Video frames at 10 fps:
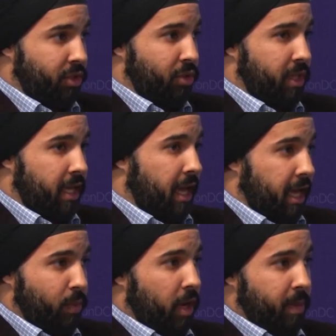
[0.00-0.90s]
to the
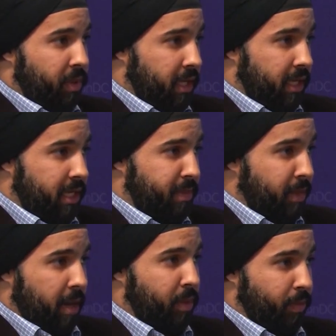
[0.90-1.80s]
NYPD's
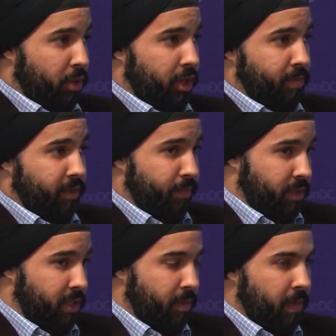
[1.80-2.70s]
mapping programs of
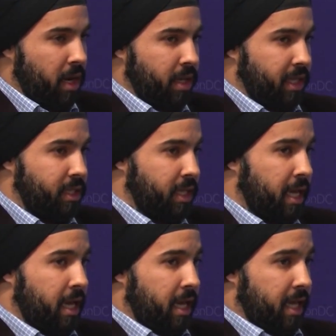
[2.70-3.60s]
Muslim Americans,
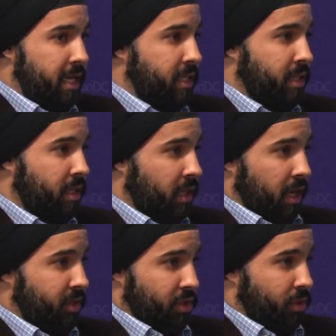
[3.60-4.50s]
is
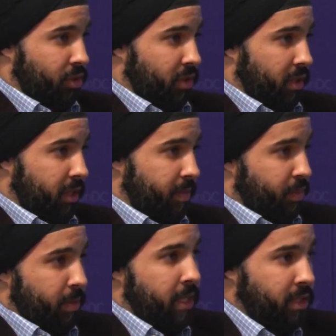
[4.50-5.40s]
constitutionally
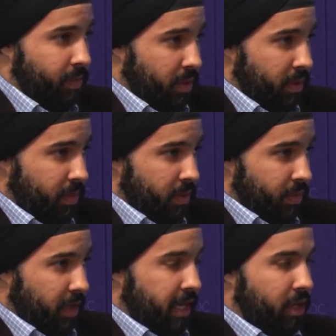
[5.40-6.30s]
permissible,
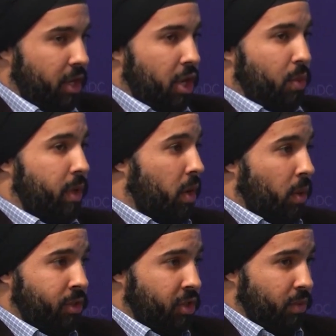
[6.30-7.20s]
right? We
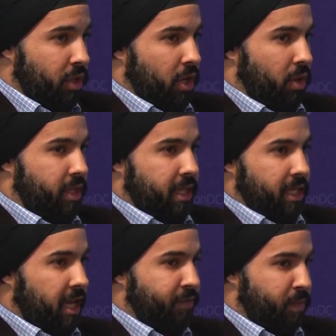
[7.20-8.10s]
also know that
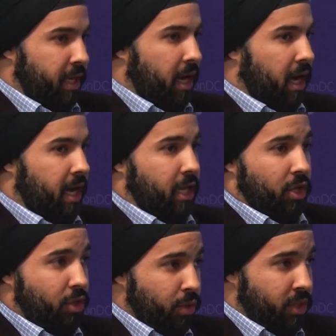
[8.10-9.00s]
the FBI
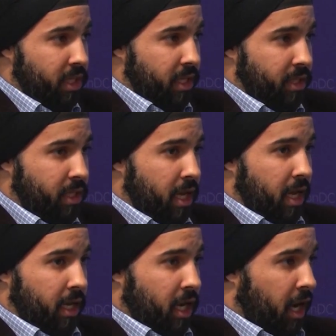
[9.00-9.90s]
uses
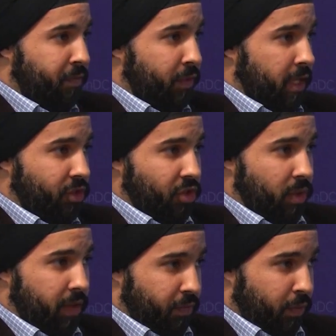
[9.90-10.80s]
confidential
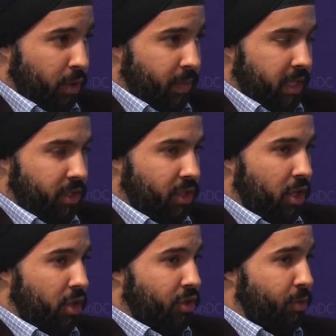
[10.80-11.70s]
informants
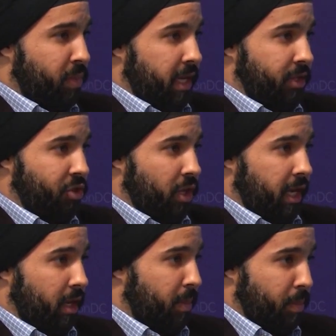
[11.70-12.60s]
to
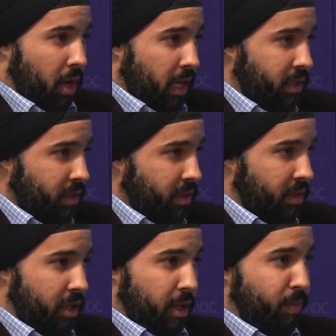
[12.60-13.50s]
penetrate mosques,
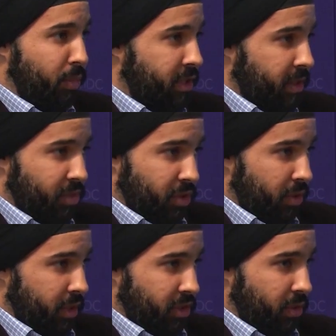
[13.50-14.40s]
Muslim
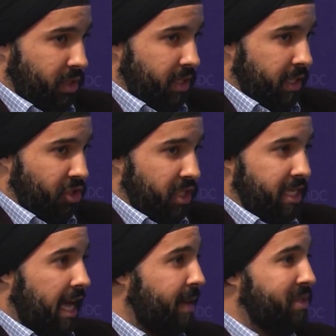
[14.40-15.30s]
student associations,
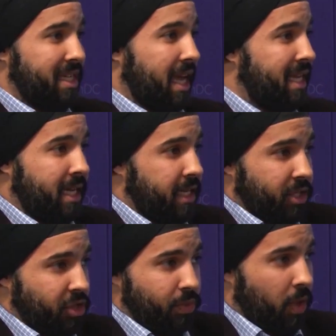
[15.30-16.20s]
absent any
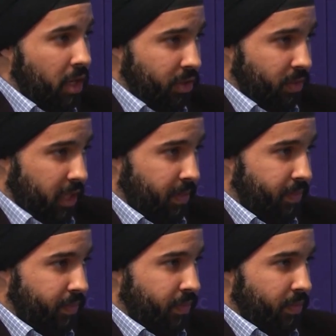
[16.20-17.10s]
connection to wrongdoing,
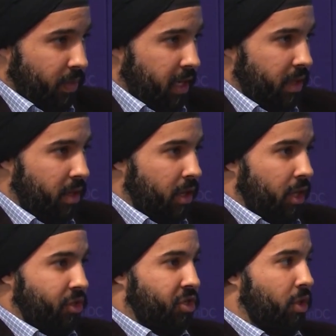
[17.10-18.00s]
right?
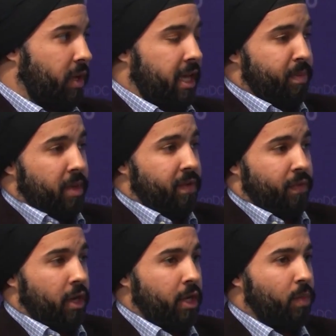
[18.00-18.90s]
So it might
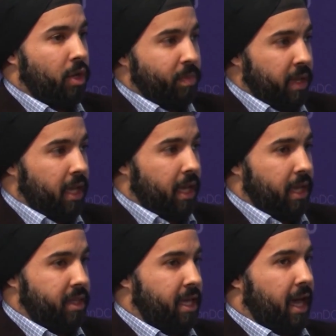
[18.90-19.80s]
very well
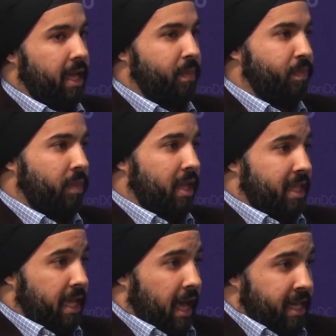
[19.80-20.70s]
be that
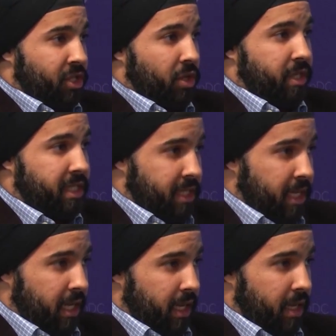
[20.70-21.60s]
the
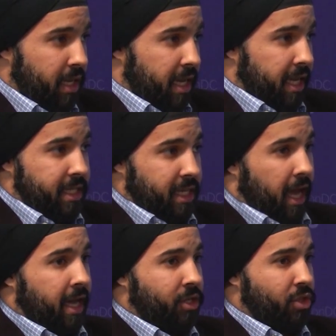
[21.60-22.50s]
SRC is
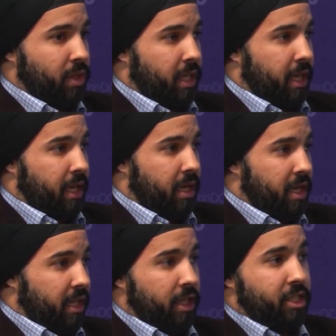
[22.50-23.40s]
actually
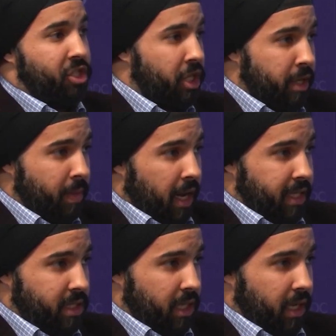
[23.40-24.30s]

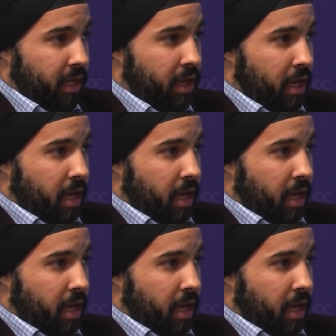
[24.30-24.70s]
legitimizing